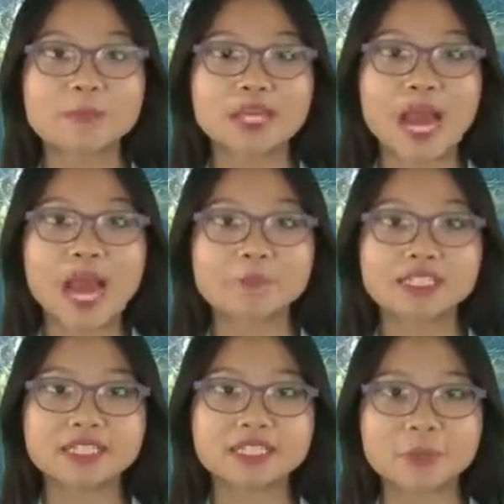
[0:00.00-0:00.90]
also
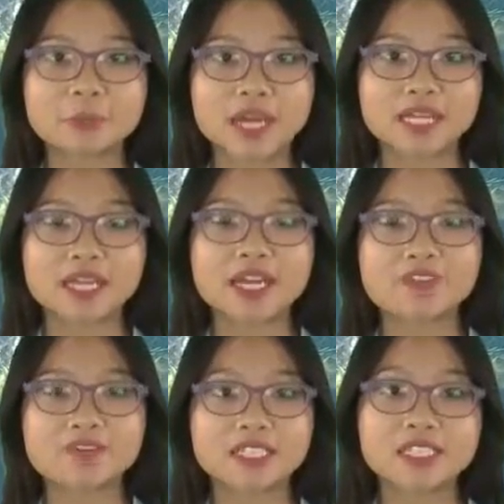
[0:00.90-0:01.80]
contribute to
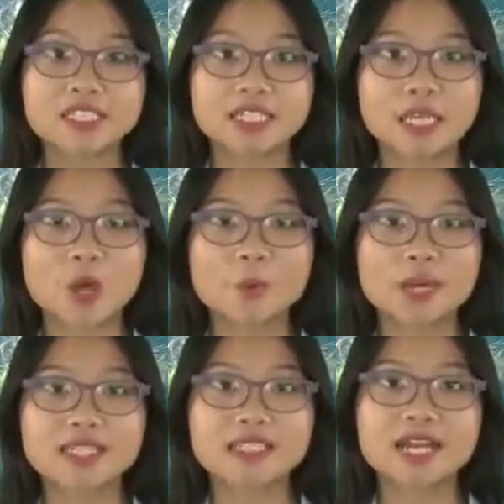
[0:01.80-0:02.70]
inflammation in your
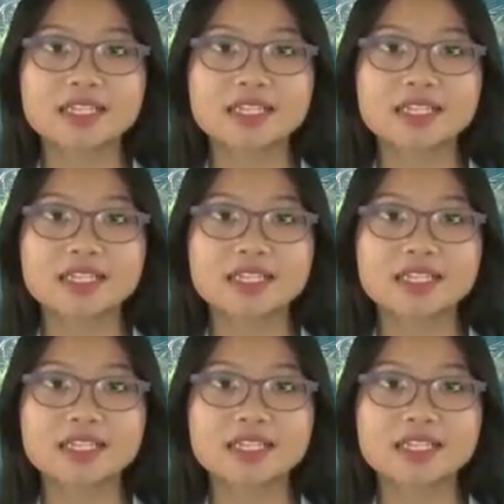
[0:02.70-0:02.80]
body,